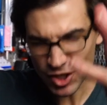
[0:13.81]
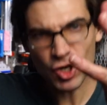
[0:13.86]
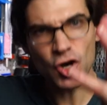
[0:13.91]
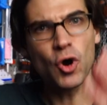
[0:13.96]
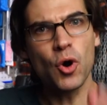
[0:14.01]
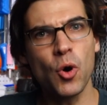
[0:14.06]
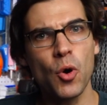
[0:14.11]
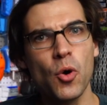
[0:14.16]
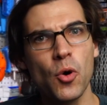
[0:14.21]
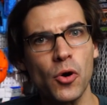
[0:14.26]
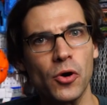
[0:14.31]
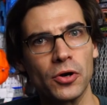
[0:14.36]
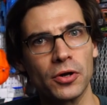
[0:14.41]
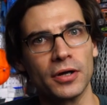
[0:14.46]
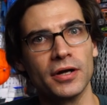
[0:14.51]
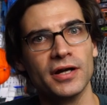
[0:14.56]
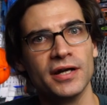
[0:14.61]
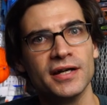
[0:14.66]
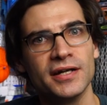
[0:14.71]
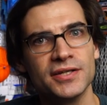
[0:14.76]

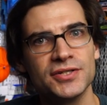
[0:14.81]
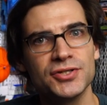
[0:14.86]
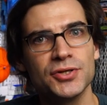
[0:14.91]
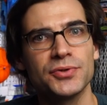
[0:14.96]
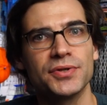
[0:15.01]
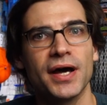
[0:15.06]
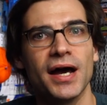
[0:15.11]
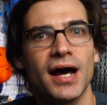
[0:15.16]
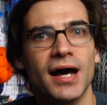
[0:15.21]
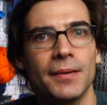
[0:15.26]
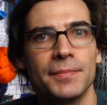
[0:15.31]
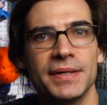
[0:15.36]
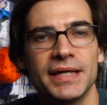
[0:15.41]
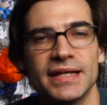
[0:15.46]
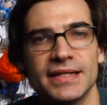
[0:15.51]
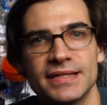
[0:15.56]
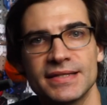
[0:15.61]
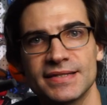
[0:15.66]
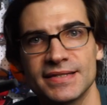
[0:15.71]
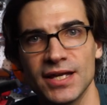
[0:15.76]
core to the
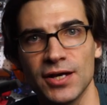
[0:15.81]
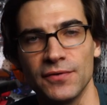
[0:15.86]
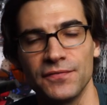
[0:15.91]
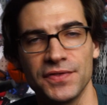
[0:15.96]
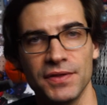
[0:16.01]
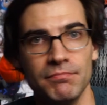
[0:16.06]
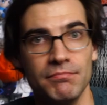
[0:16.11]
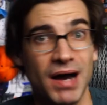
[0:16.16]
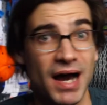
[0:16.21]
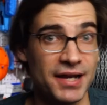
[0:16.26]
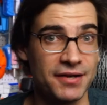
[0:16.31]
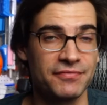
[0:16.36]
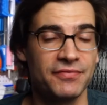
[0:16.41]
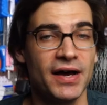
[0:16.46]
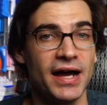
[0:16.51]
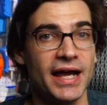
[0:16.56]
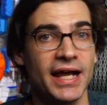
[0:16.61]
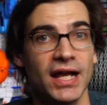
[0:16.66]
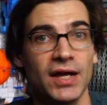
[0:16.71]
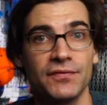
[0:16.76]
hobby itself, the
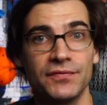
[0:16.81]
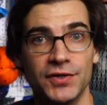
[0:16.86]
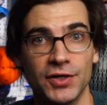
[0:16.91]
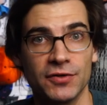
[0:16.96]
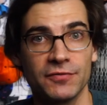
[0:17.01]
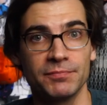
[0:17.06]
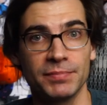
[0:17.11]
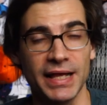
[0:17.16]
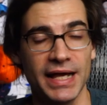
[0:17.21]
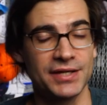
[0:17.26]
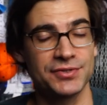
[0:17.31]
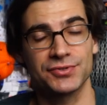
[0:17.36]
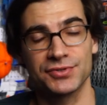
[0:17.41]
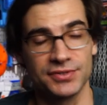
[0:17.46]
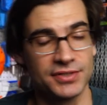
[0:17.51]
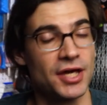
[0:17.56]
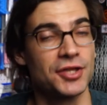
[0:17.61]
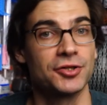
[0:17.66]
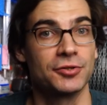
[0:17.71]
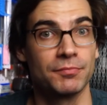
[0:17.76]
modifying of Nerf blasters
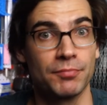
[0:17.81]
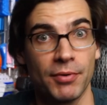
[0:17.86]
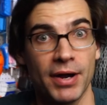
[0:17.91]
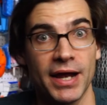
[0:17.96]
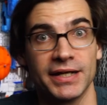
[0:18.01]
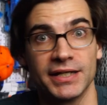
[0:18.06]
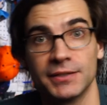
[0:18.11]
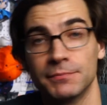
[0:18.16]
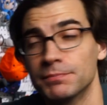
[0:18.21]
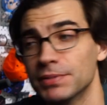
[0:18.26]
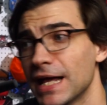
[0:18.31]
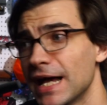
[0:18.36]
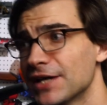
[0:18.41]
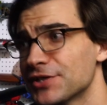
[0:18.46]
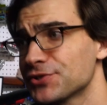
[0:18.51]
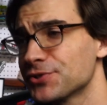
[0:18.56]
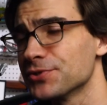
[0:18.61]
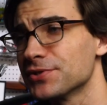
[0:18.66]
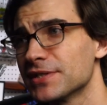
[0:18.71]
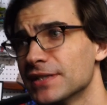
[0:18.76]
and other branded
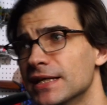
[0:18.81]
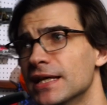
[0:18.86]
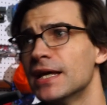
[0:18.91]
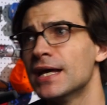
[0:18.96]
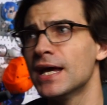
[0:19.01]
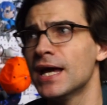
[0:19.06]
blasters, and